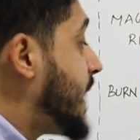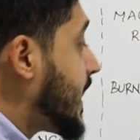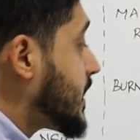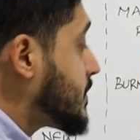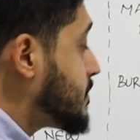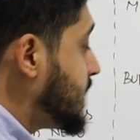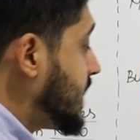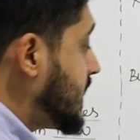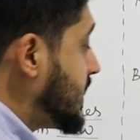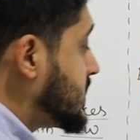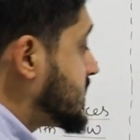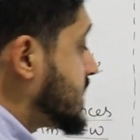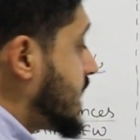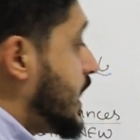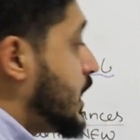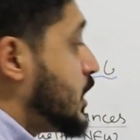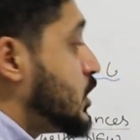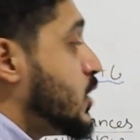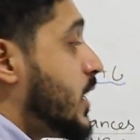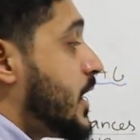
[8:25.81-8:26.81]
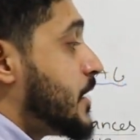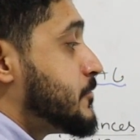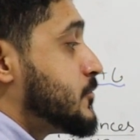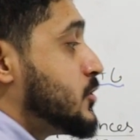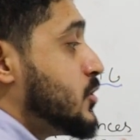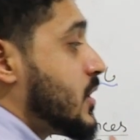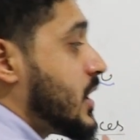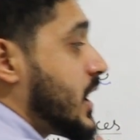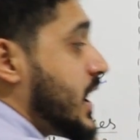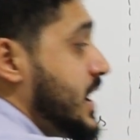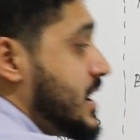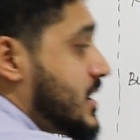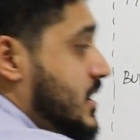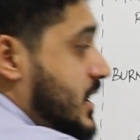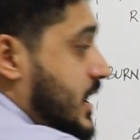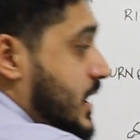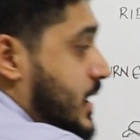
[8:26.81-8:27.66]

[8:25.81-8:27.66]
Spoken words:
That means you have to write